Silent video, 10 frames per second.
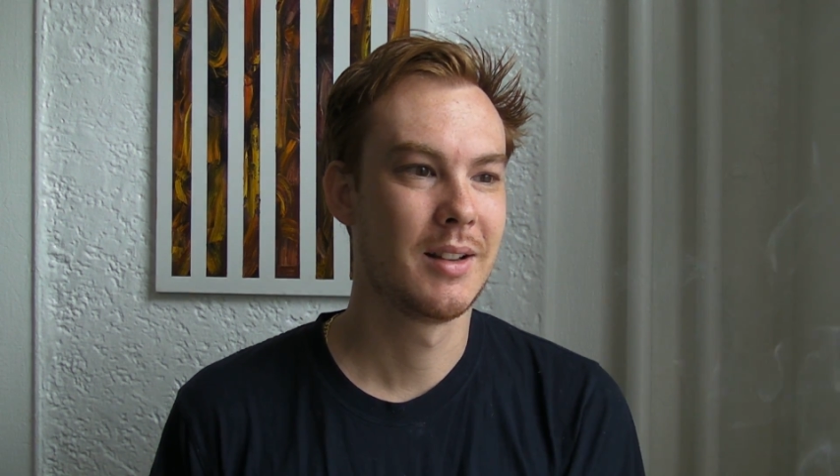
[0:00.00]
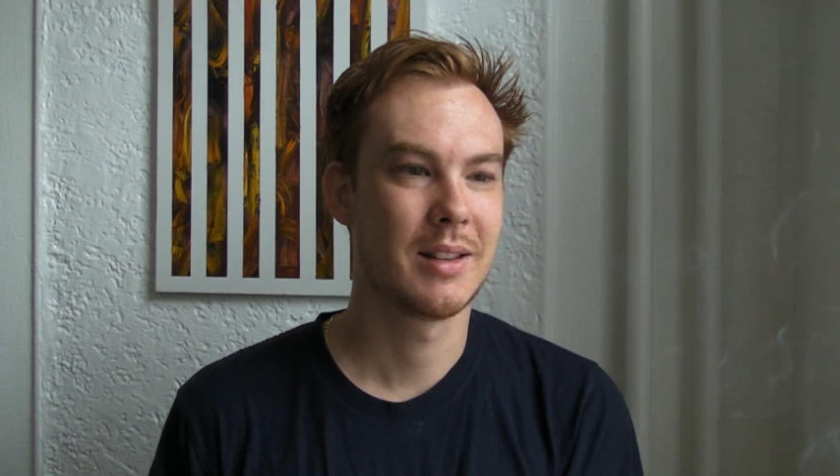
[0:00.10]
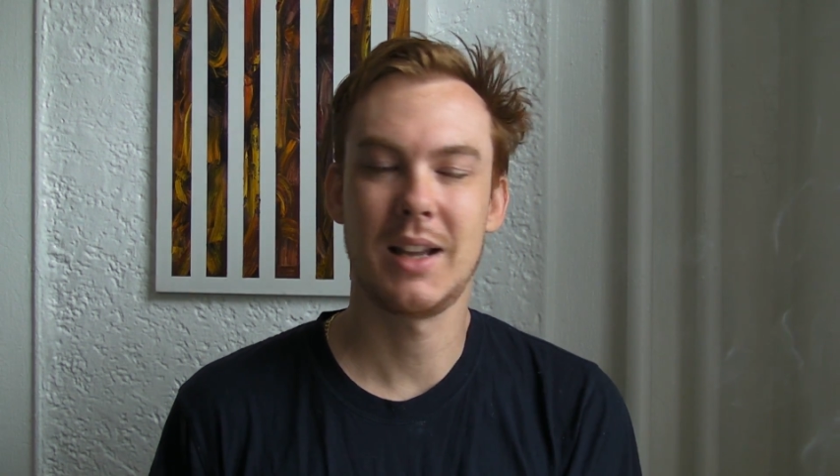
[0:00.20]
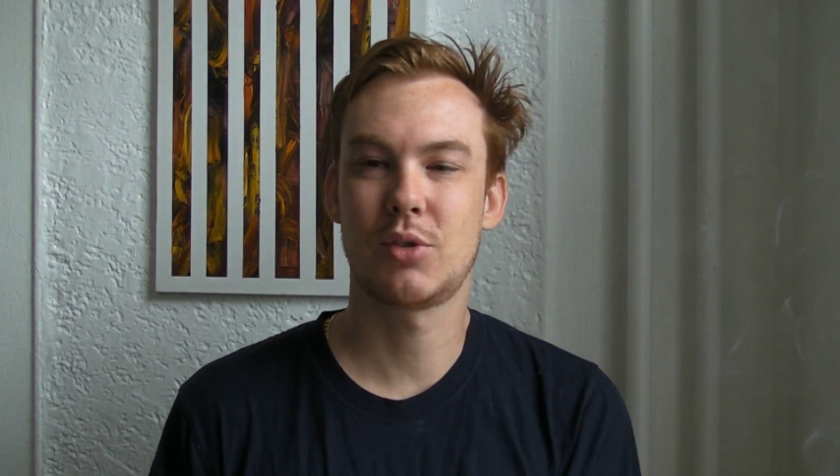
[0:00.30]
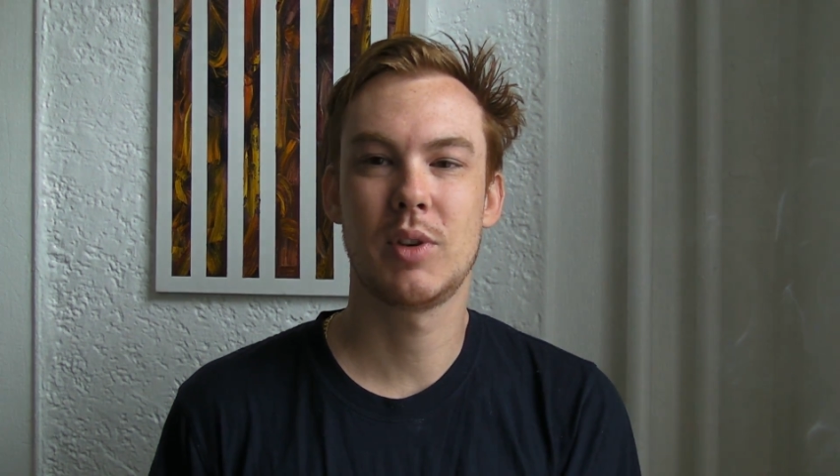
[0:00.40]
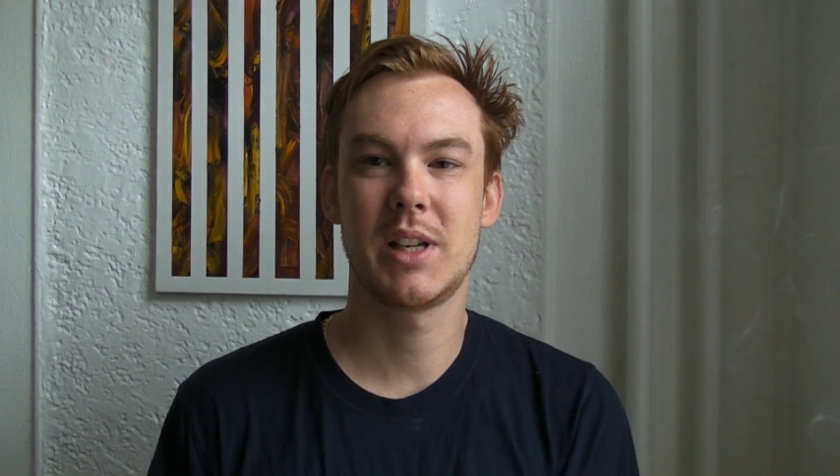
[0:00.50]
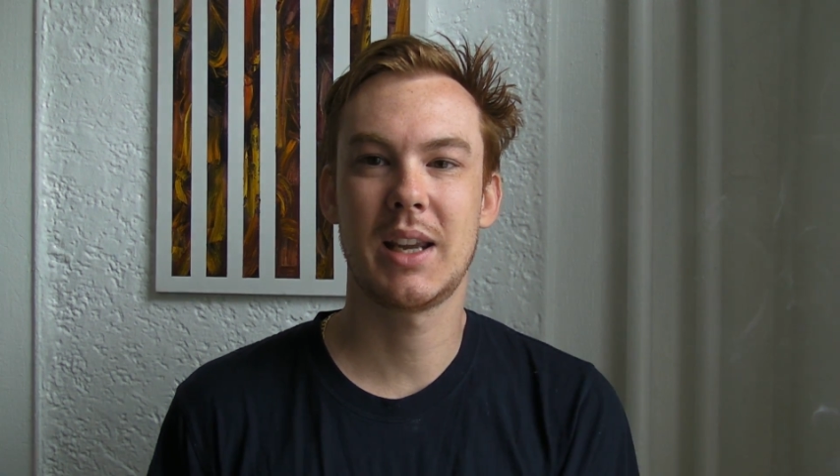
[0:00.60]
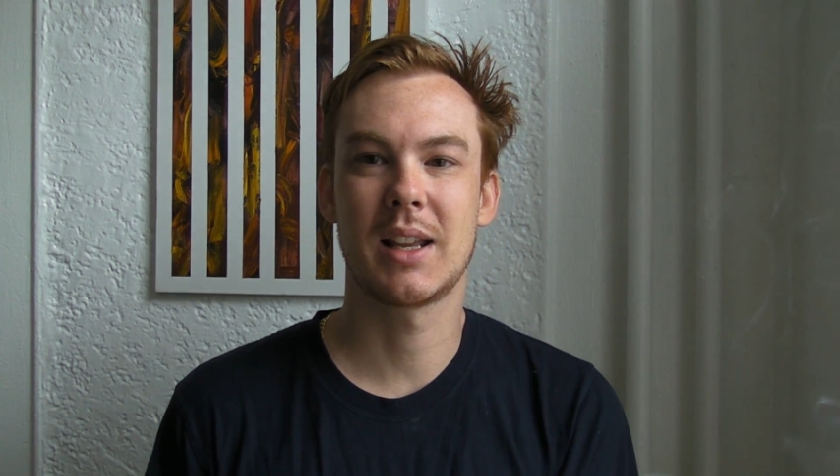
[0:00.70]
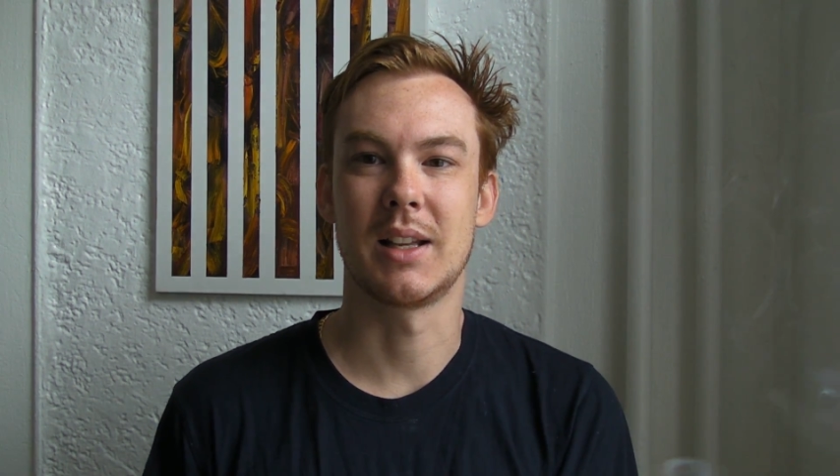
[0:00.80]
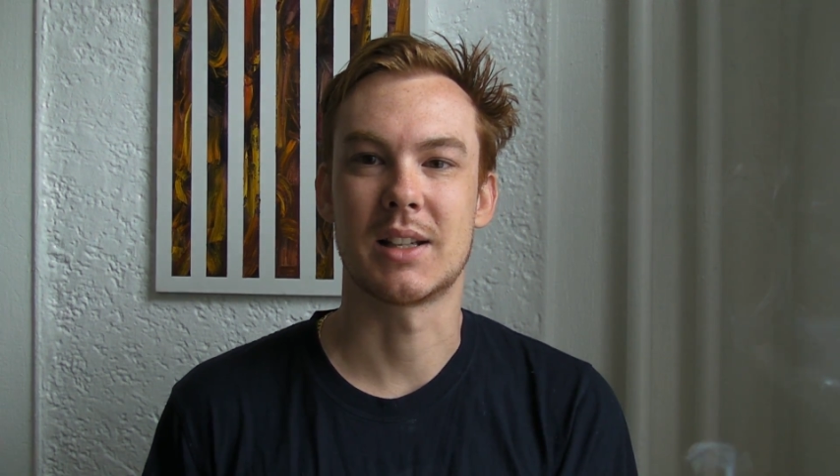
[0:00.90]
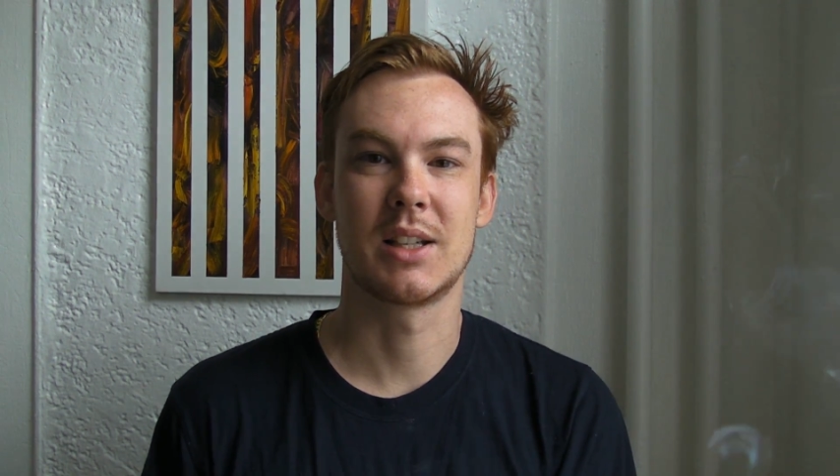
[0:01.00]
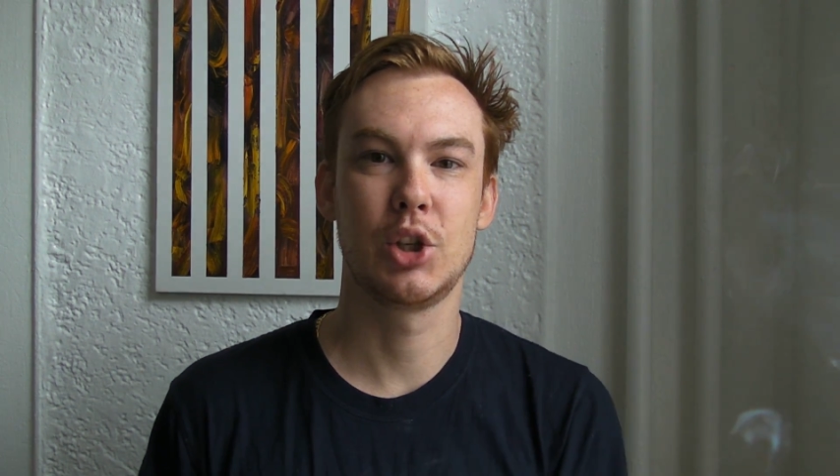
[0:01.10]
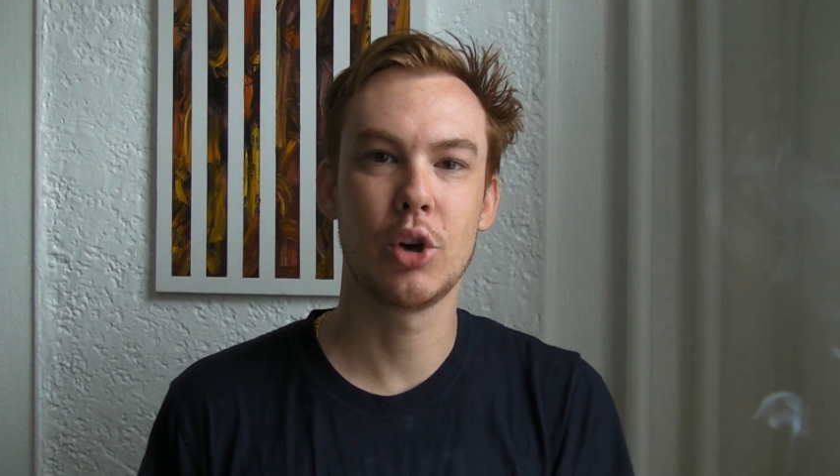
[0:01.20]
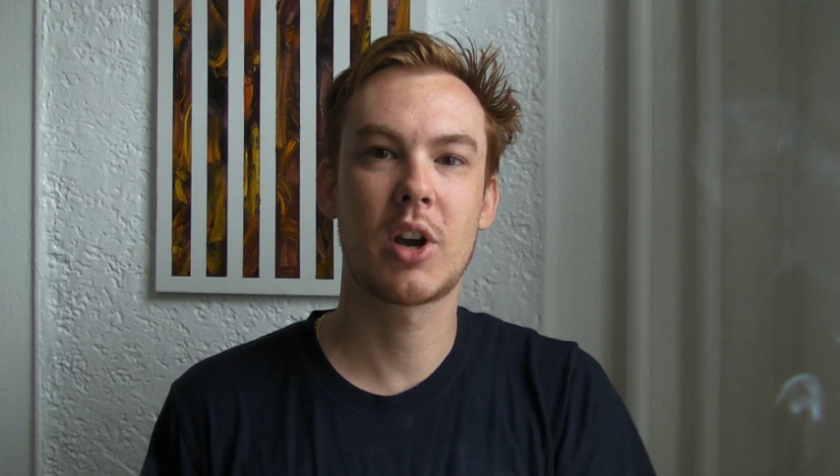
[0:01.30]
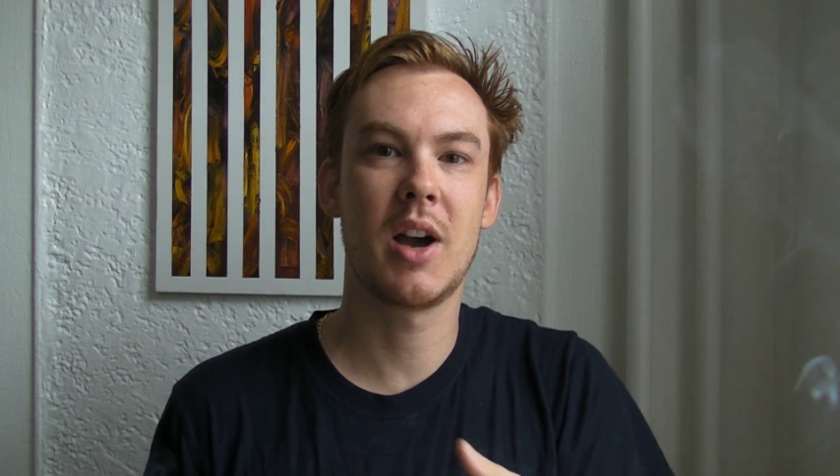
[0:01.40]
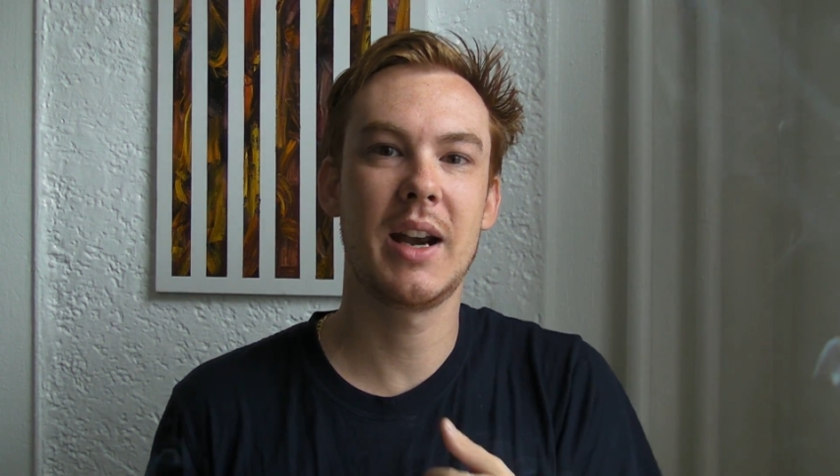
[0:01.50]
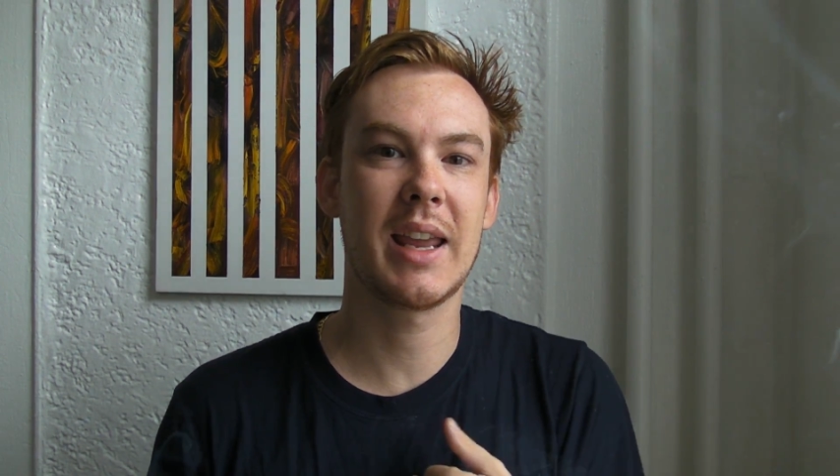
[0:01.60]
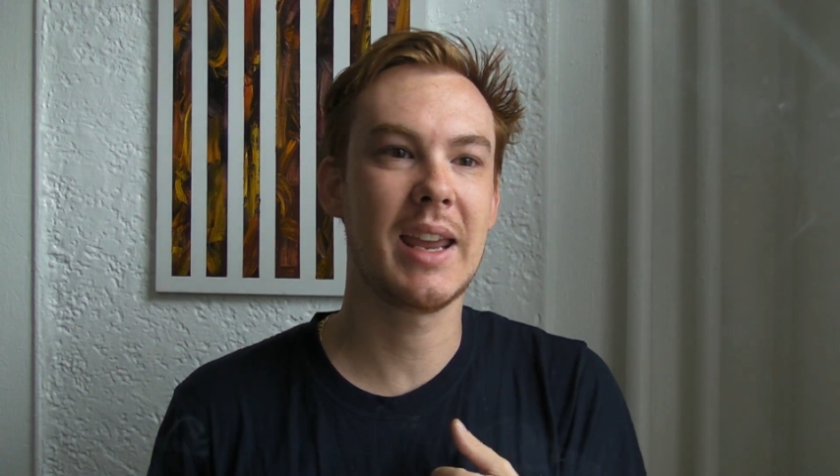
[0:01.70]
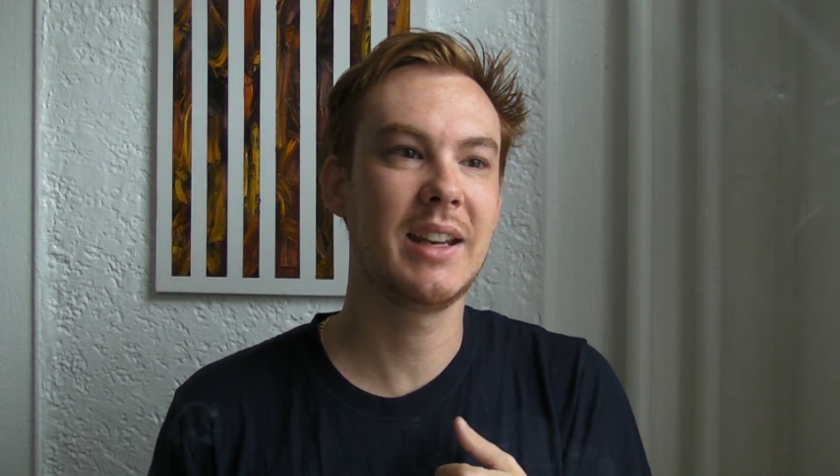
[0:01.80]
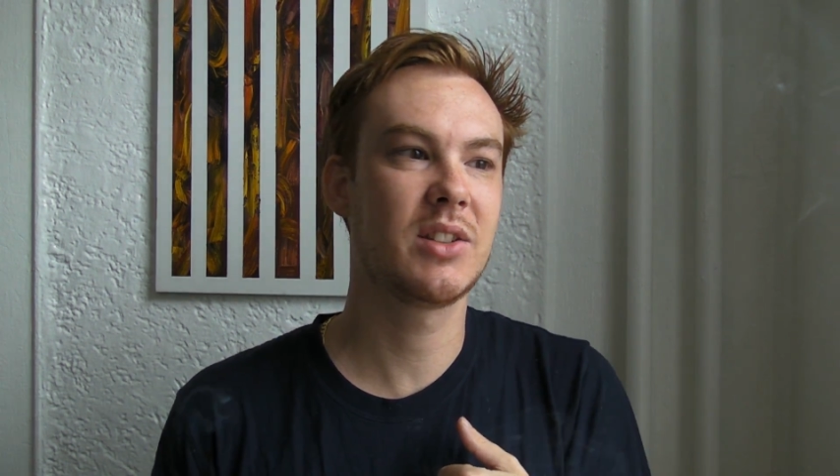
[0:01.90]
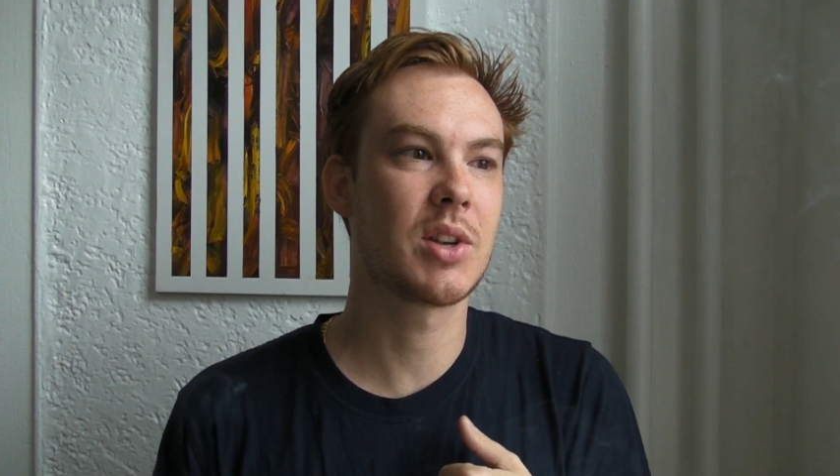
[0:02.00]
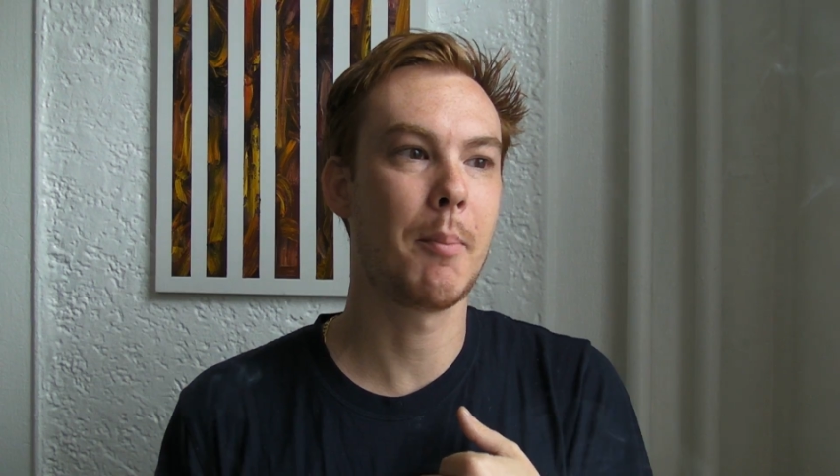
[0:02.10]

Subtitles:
That's ridiculous. You're cutting into